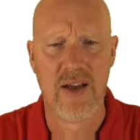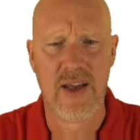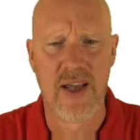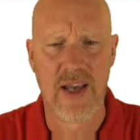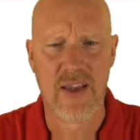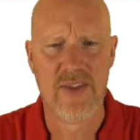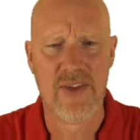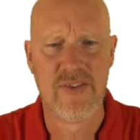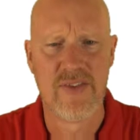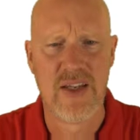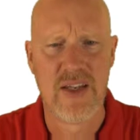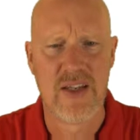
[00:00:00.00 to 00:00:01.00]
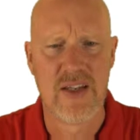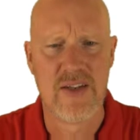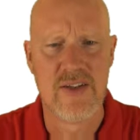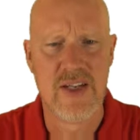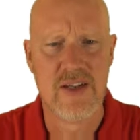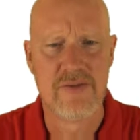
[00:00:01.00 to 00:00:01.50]
And this
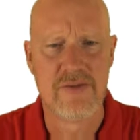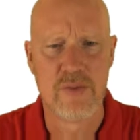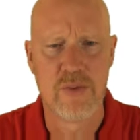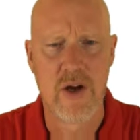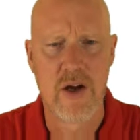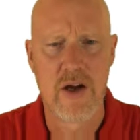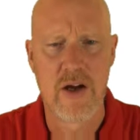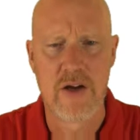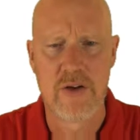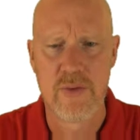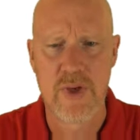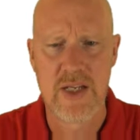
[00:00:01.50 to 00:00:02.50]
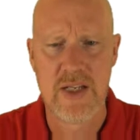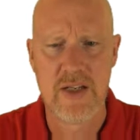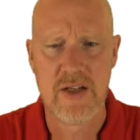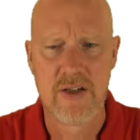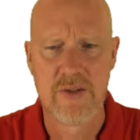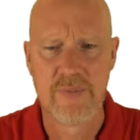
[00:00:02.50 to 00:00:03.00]
diff raw right
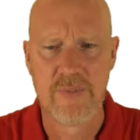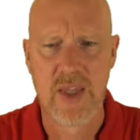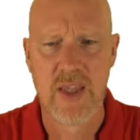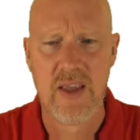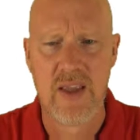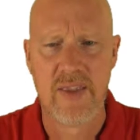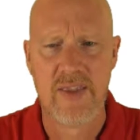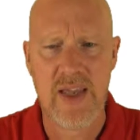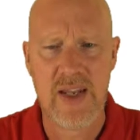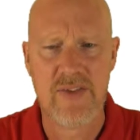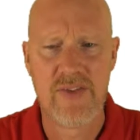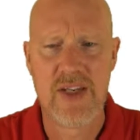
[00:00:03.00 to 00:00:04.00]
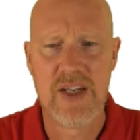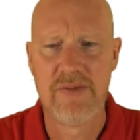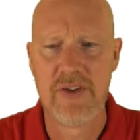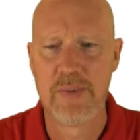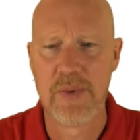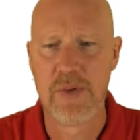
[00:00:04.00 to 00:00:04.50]
here, that is the
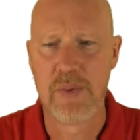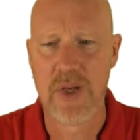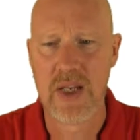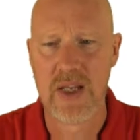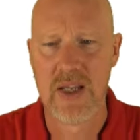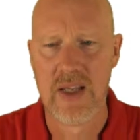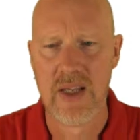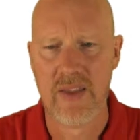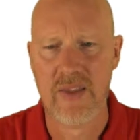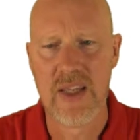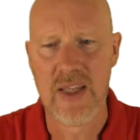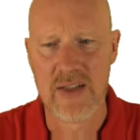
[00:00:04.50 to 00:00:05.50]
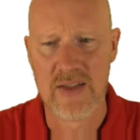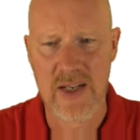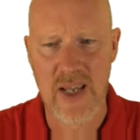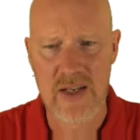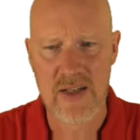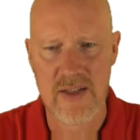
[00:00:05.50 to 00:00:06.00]
difference between the
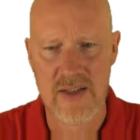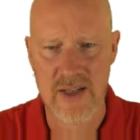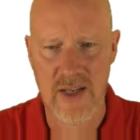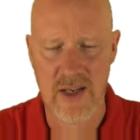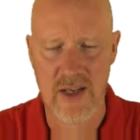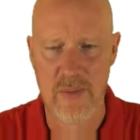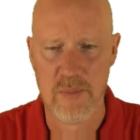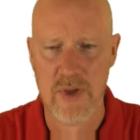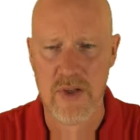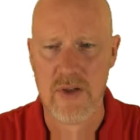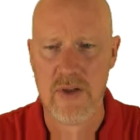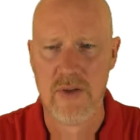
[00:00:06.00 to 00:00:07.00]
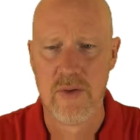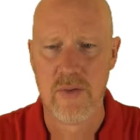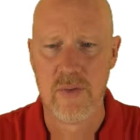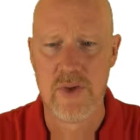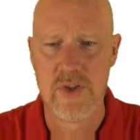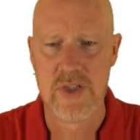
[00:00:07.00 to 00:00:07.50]
intended time,
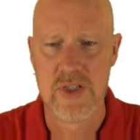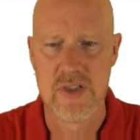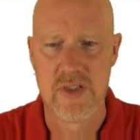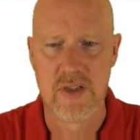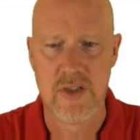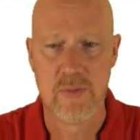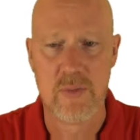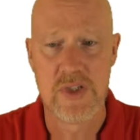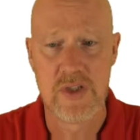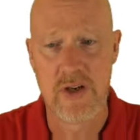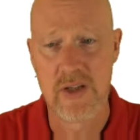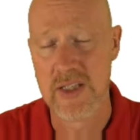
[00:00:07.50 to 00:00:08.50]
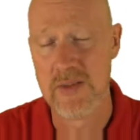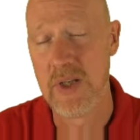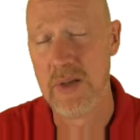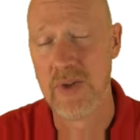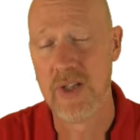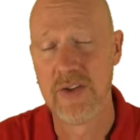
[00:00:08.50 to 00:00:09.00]
which is we started these
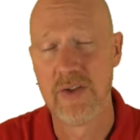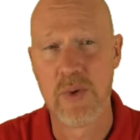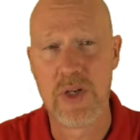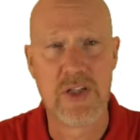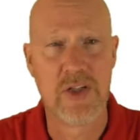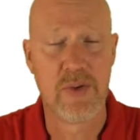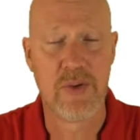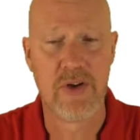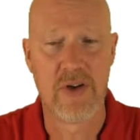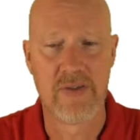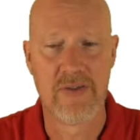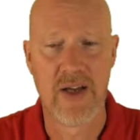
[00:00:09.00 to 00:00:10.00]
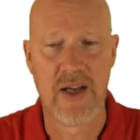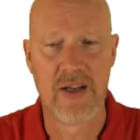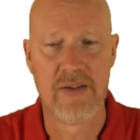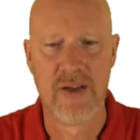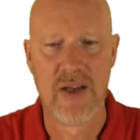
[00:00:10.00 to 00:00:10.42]
people at 22:35,